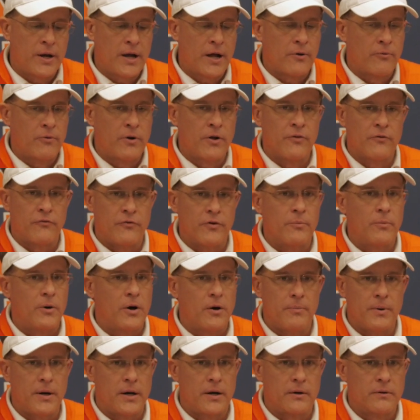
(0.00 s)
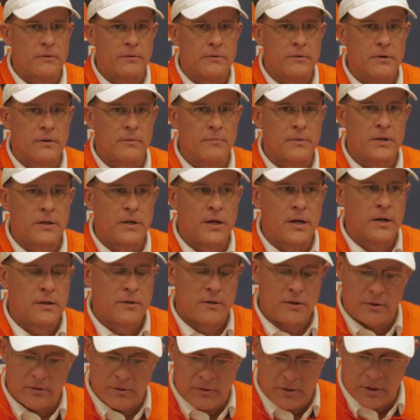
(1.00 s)
We got to run the football better.
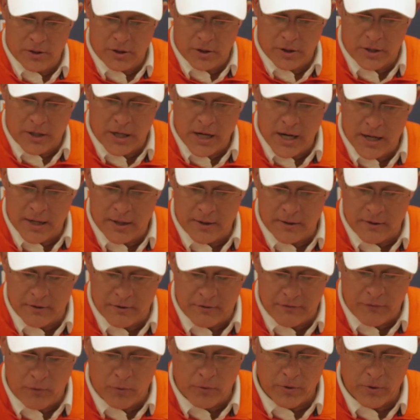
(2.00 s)
You look at it, and it's